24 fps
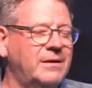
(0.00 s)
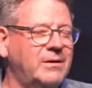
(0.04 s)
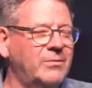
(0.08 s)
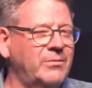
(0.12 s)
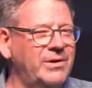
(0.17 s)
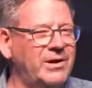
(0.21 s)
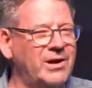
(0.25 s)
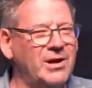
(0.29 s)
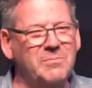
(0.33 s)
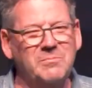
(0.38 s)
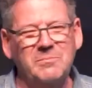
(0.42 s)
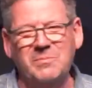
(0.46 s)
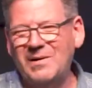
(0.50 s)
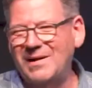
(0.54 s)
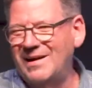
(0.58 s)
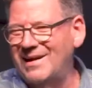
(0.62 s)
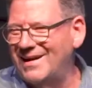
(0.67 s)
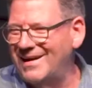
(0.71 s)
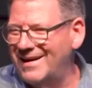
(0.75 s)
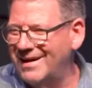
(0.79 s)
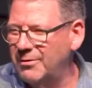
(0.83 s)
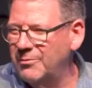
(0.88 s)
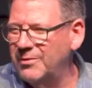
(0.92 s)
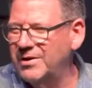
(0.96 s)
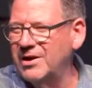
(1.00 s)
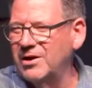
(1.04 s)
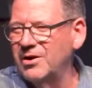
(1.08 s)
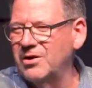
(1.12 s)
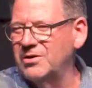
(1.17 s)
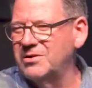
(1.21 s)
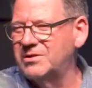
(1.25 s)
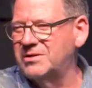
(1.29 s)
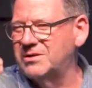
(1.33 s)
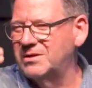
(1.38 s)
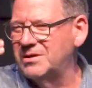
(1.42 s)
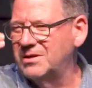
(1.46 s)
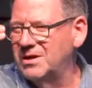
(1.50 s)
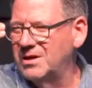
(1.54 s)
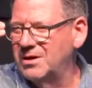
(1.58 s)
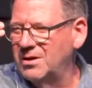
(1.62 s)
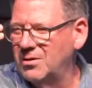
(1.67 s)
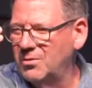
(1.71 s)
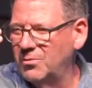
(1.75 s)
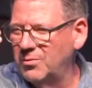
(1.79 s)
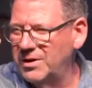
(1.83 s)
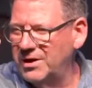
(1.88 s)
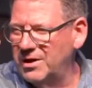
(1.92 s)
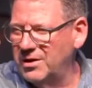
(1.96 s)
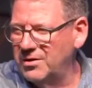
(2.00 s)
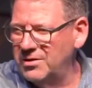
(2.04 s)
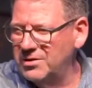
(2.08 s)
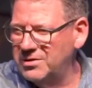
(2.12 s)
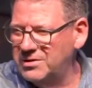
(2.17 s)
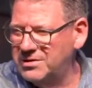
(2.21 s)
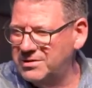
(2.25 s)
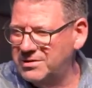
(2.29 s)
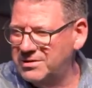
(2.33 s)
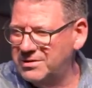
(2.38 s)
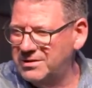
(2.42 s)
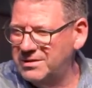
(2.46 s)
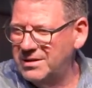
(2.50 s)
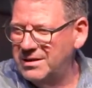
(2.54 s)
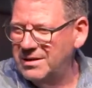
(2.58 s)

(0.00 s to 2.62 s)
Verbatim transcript: We don't play, we don't, we don't,